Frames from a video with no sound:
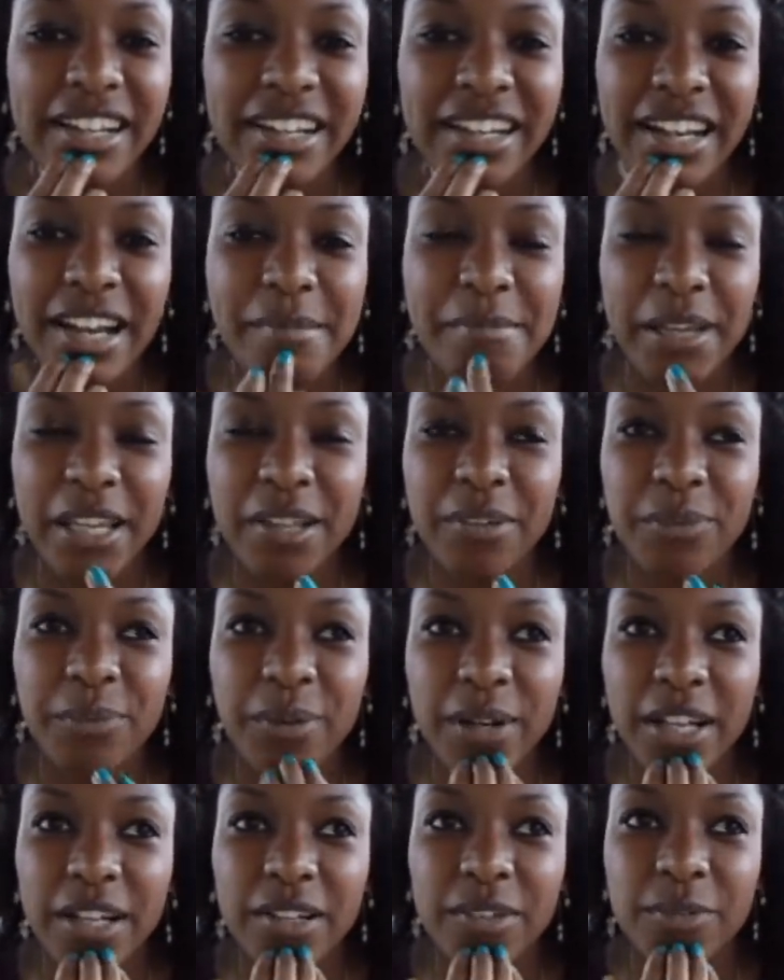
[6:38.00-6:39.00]
I mean,
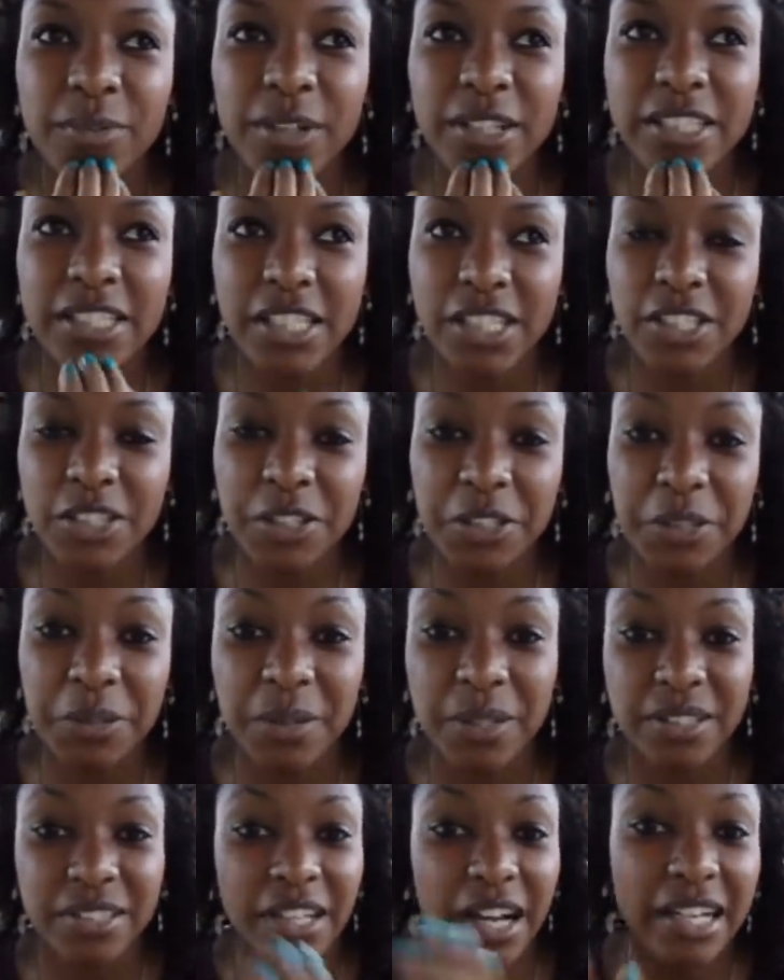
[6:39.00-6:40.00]
what worse can you do
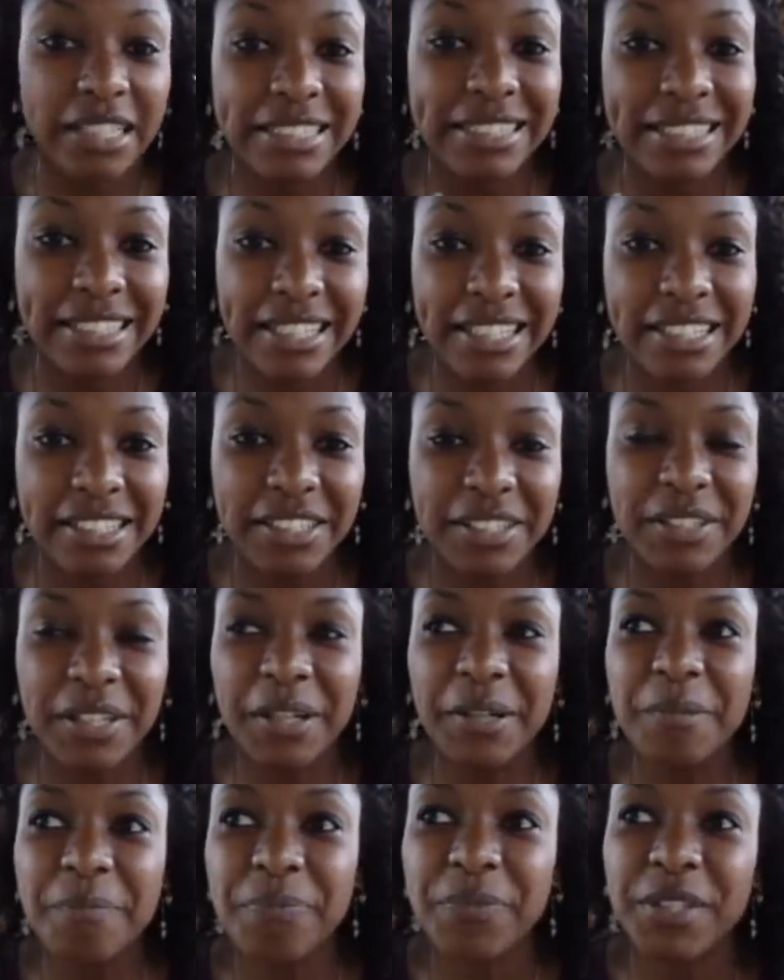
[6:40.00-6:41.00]
than not get in? You
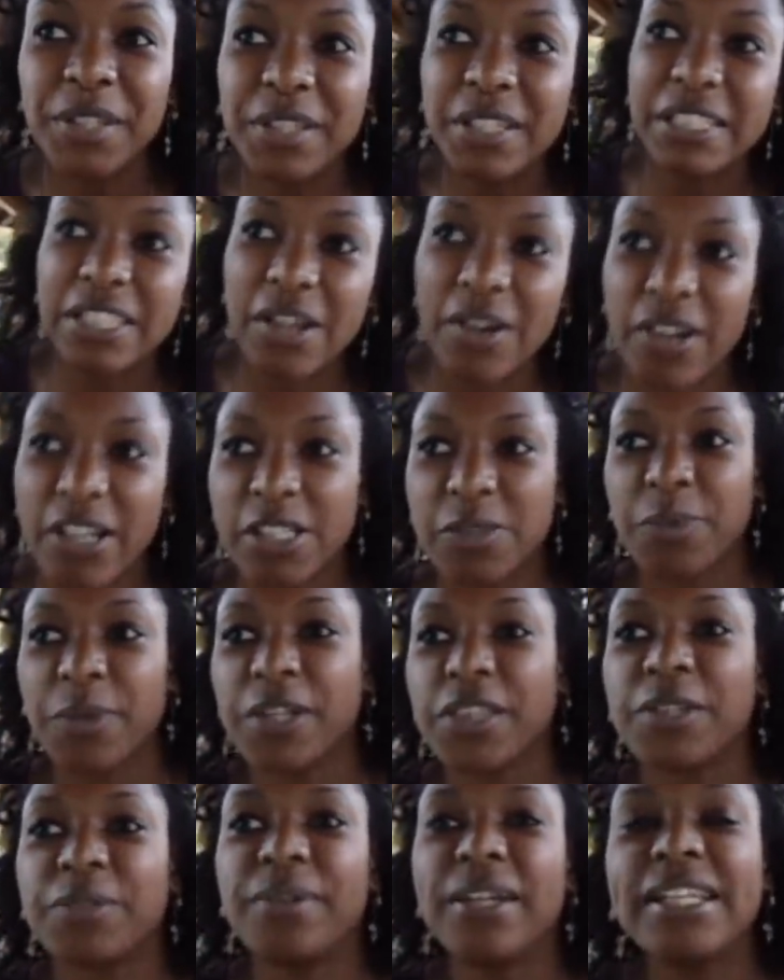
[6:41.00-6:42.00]
know, it's always
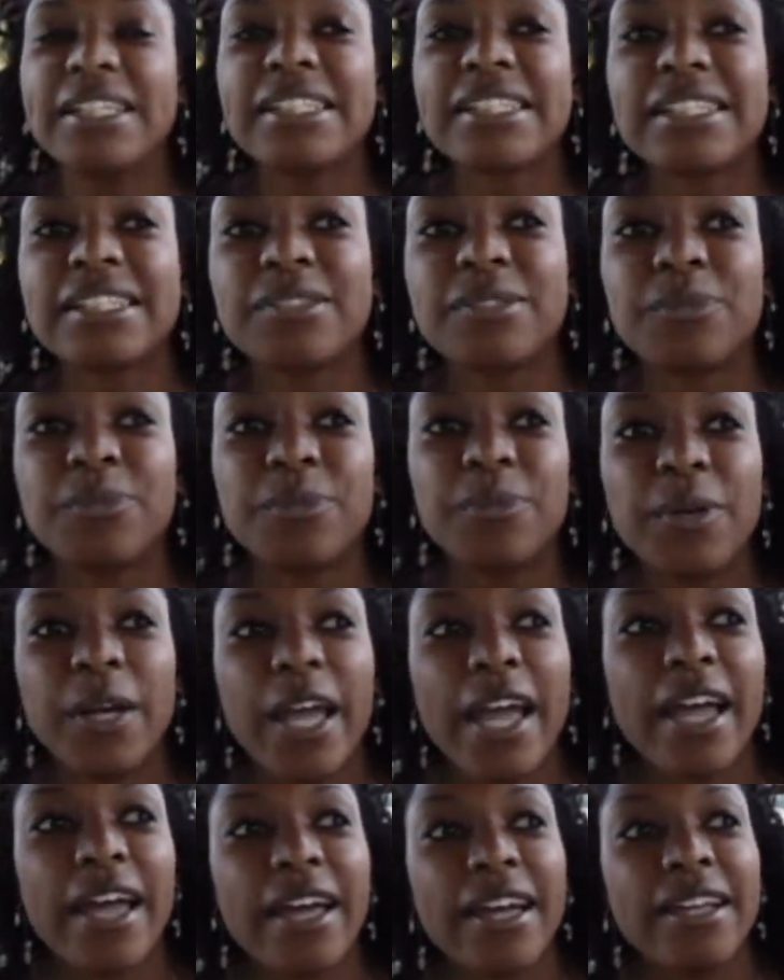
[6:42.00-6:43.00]
worth the risk.
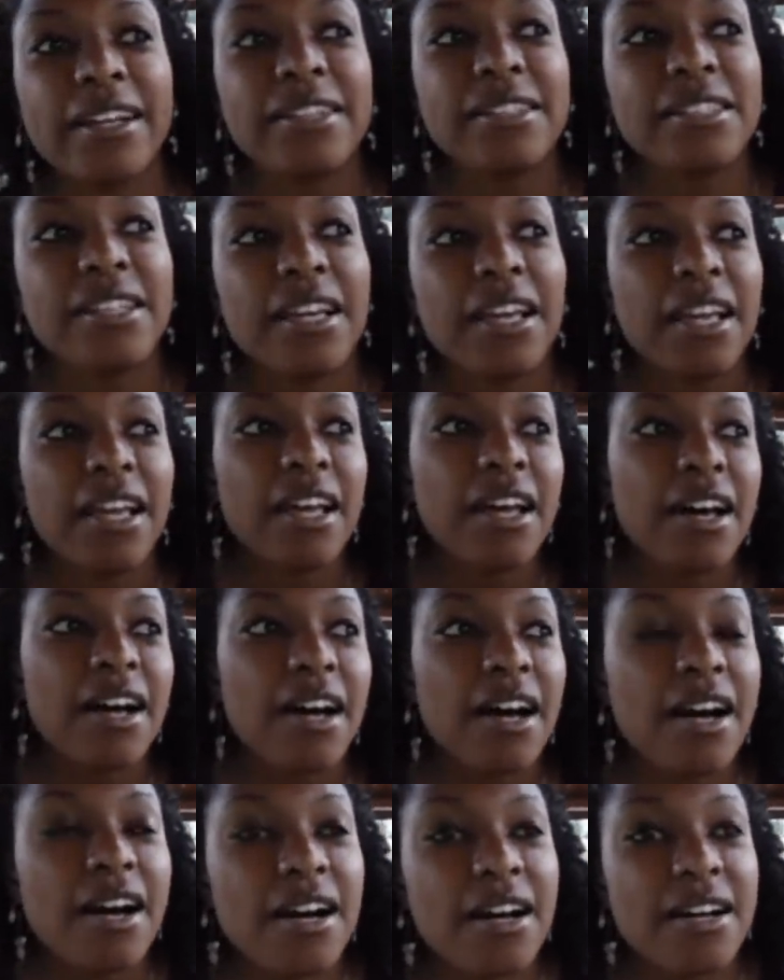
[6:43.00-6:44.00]
And
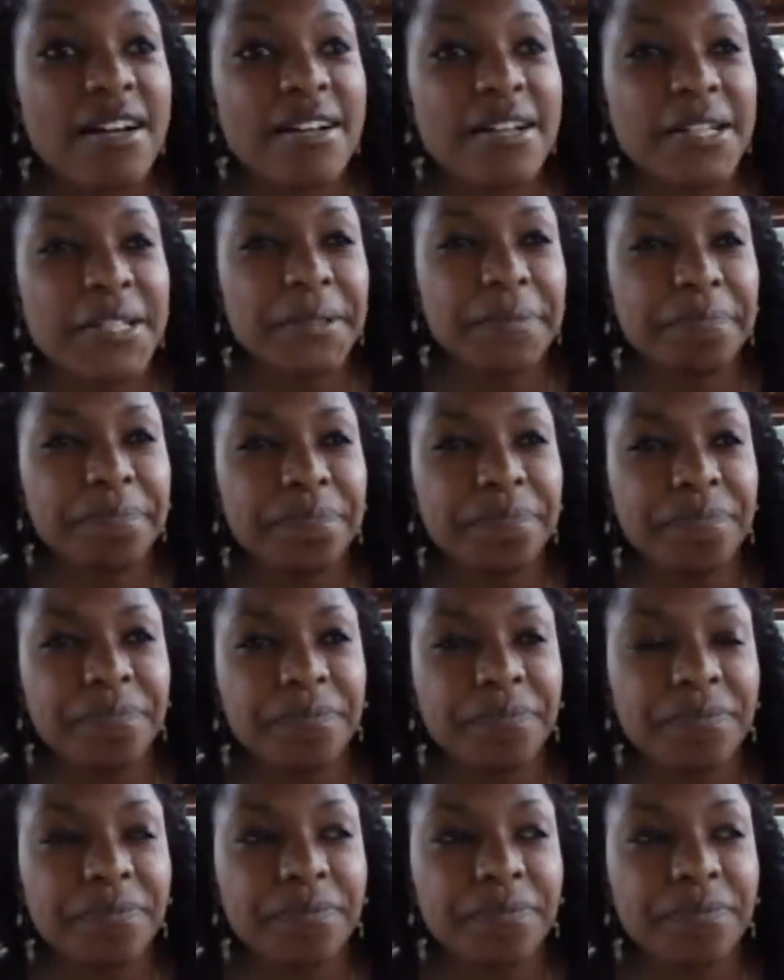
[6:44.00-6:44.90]
um,